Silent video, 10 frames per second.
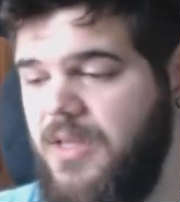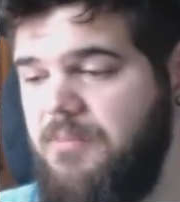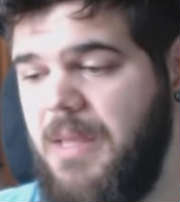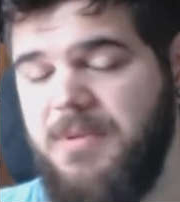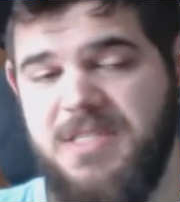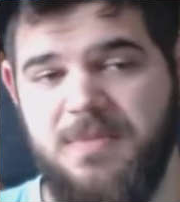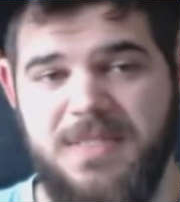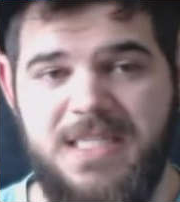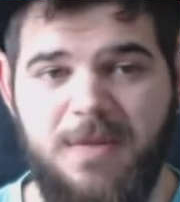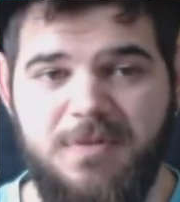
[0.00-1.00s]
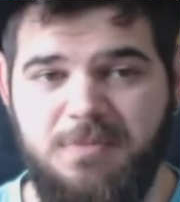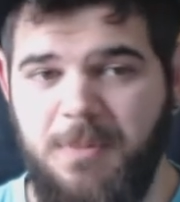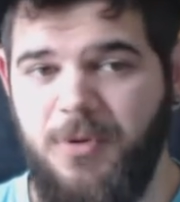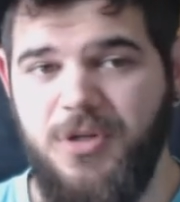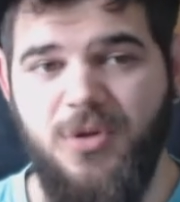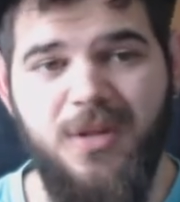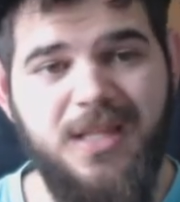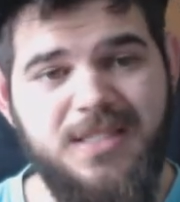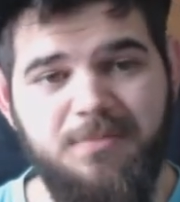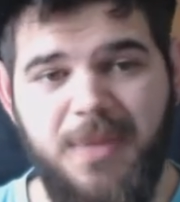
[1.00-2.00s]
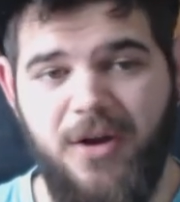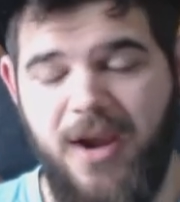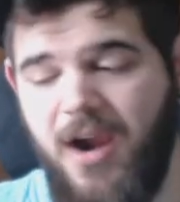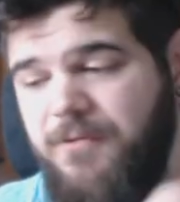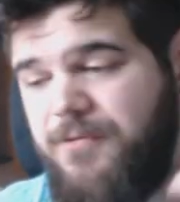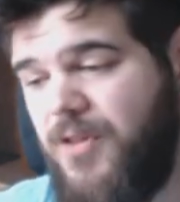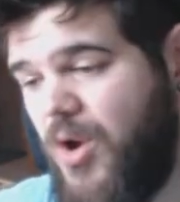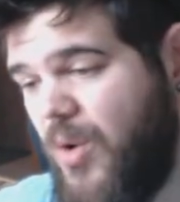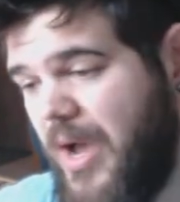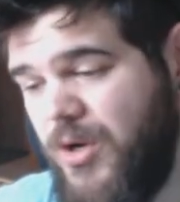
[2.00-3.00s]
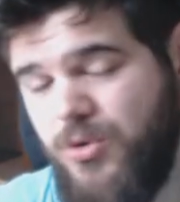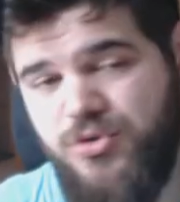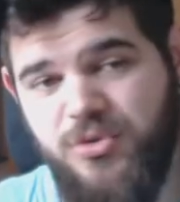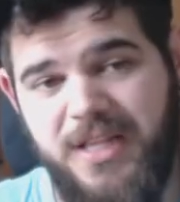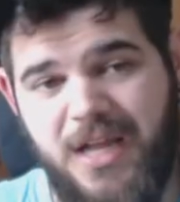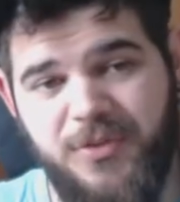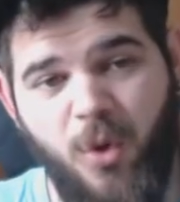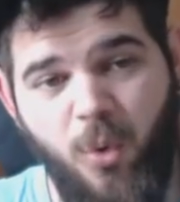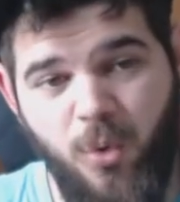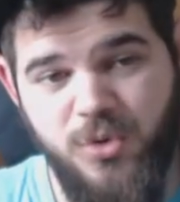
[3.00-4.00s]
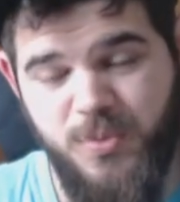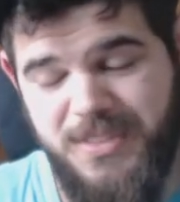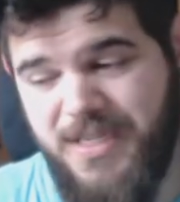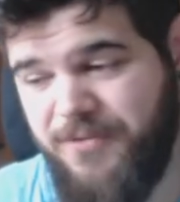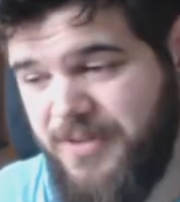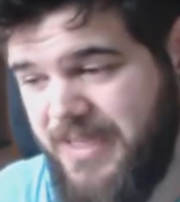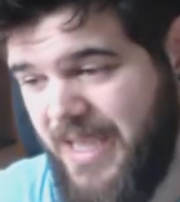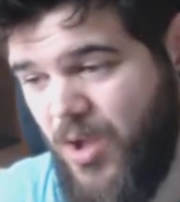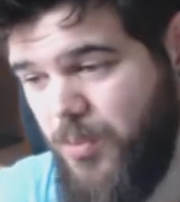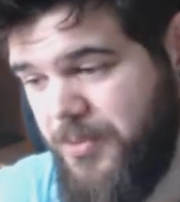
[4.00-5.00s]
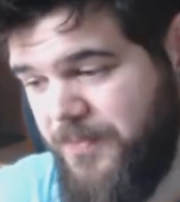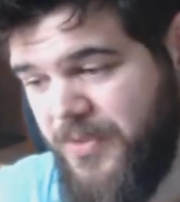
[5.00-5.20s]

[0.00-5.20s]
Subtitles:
maybe some tips people can do to get some better airflow. I know drilling out the holes would definitely help.